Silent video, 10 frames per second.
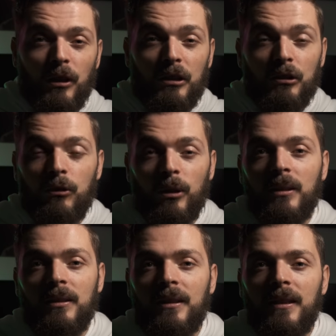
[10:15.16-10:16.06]
it's just
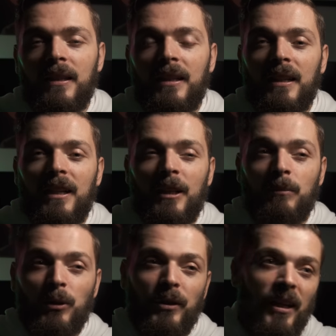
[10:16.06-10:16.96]
crazy.
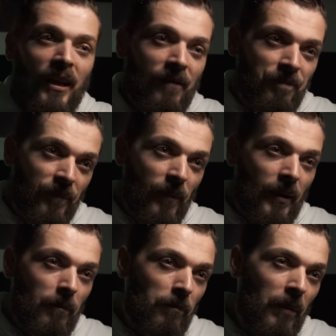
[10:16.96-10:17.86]
So yeah,
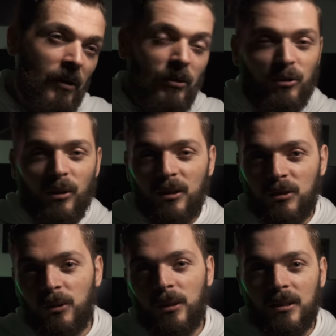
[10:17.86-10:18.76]
back on track.
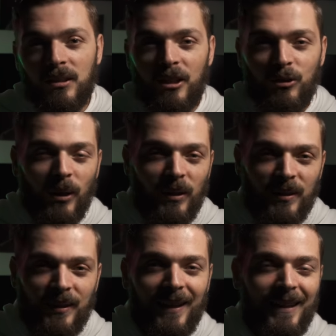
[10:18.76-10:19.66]
Sorry, I sidetracked.
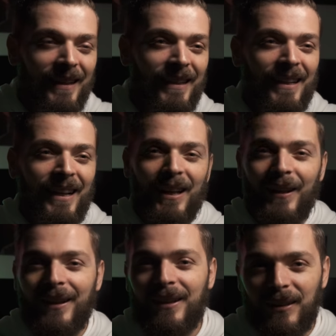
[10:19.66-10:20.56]

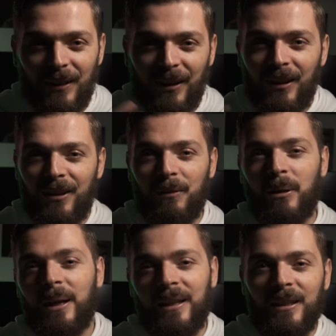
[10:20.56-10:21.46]
I keep
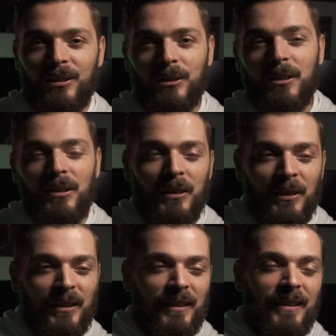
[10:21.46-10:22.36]
getting into
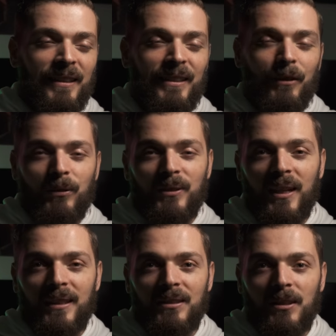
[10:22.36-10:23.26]
different
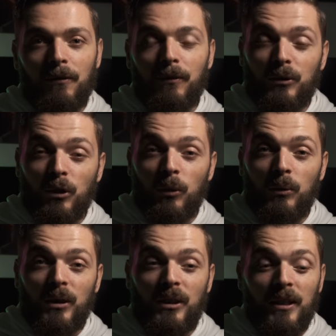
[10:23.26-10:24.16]
tech and stuff. So
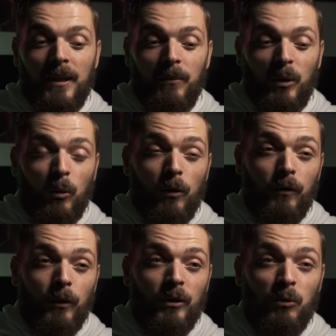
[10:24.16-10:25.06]
the
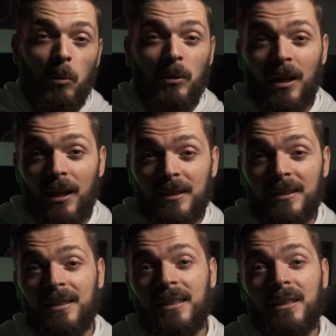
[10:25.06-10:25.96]
autofocus, what would I like to
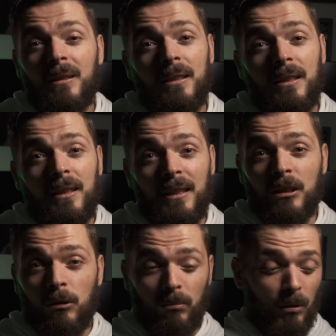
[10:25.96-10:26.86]
see? As
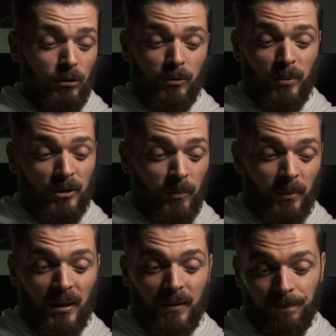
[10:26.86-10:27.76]
I'll just brush up
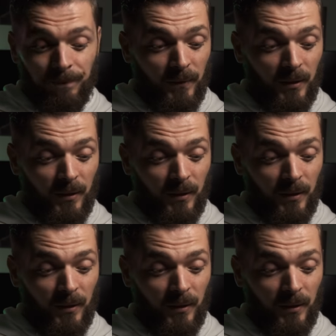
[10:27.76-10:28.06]
again,